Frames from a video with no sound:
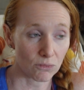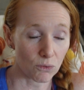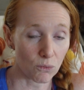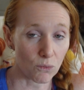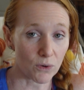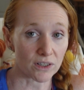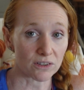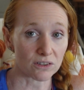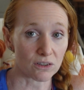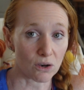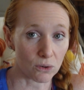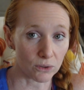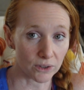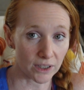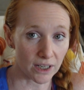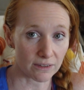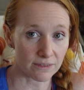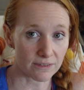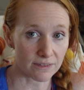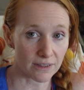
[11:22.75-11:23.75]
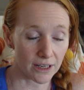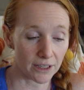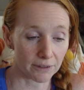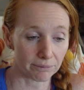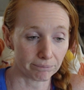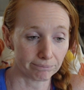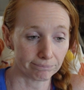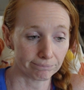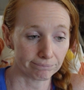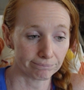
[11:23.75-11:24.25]
when it's cold outside.
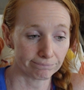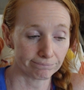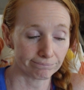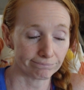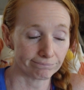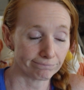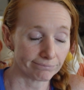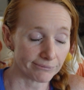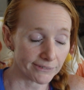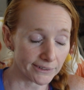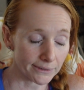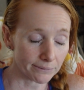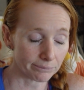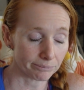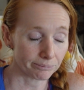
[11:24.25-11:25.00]
So,